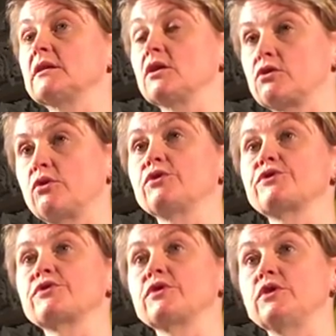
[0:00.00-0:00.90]

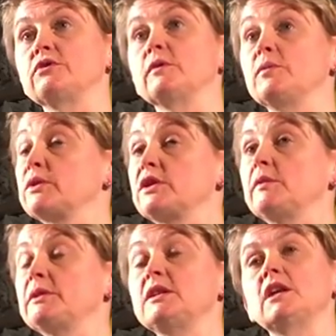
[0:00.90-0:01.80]
across Europe with
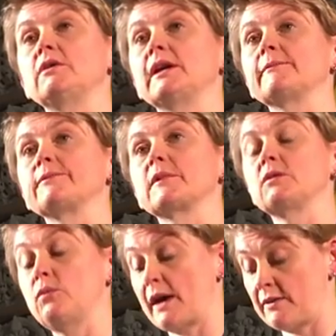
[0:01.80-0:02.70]
nobody knowing
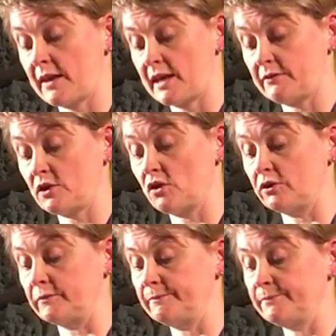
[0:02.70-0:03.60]
where they have gone.